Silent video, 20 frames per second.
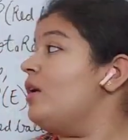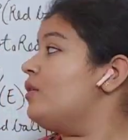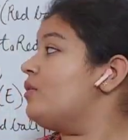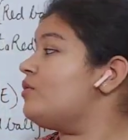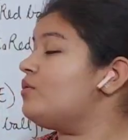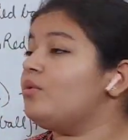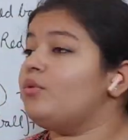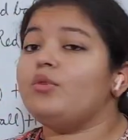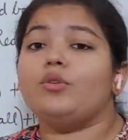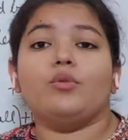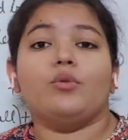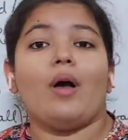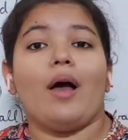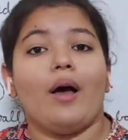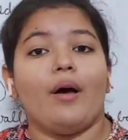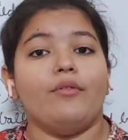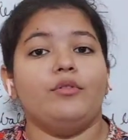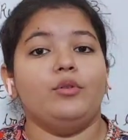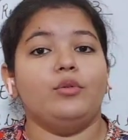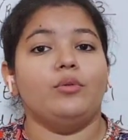so you
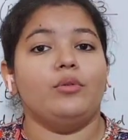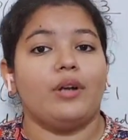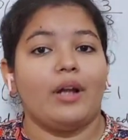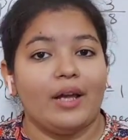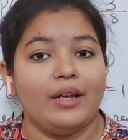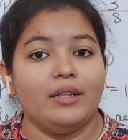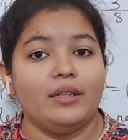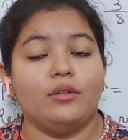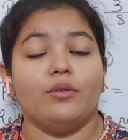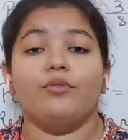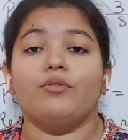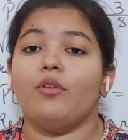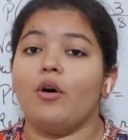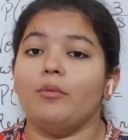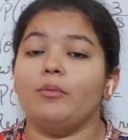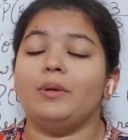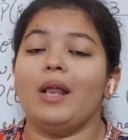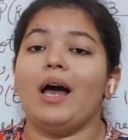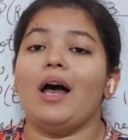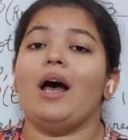have to write the
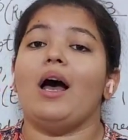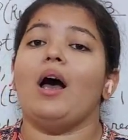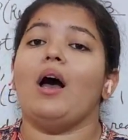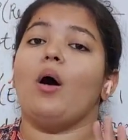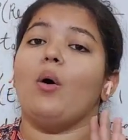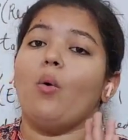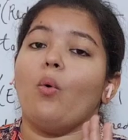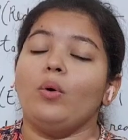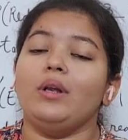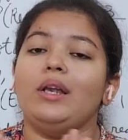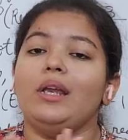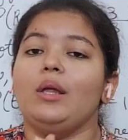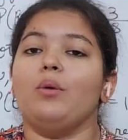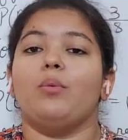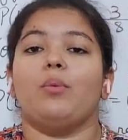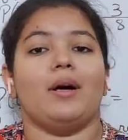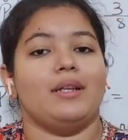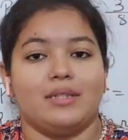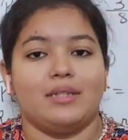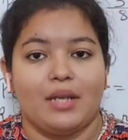formula only
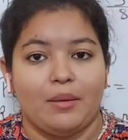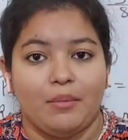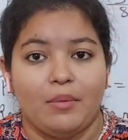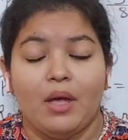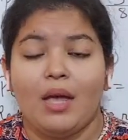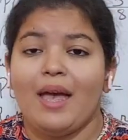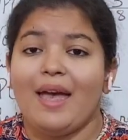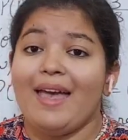one time.